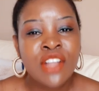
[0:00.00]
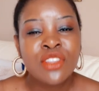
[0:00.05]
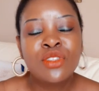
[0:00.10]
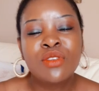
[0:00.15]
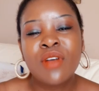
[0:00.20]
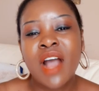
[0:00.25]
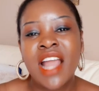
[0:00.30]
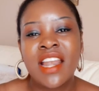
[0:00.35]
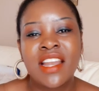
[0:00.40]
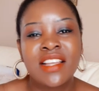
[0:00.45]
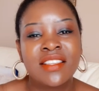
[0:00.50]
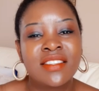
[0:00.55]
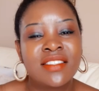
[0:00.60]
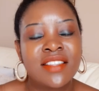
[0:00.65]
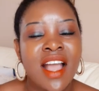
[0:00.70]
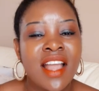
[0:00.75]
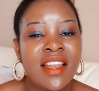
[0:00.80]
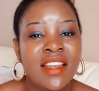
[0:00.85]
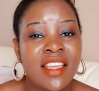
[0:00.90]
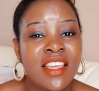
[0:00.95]
to
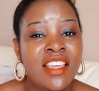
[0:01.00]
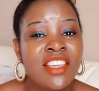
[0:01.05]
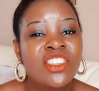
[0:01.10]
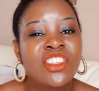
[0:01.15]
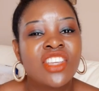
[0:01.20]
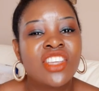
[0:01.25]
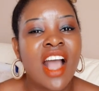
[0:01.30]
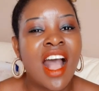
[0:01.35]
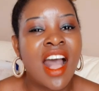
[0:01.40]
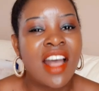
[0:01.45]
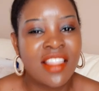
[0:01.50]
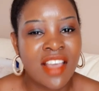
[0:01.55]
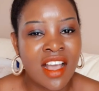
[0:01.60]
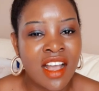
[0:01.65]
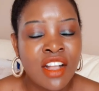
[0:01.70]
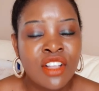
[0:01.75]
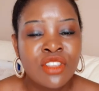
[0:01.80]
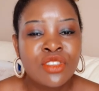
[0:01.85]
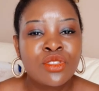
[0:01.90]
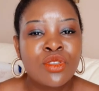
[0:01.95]
understand each
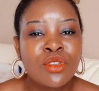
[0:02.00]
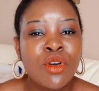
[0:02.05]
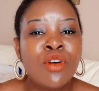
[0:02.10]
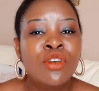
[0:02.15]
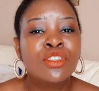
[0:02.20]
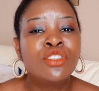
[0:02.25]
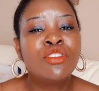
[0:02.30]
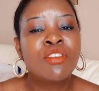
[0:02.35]
other so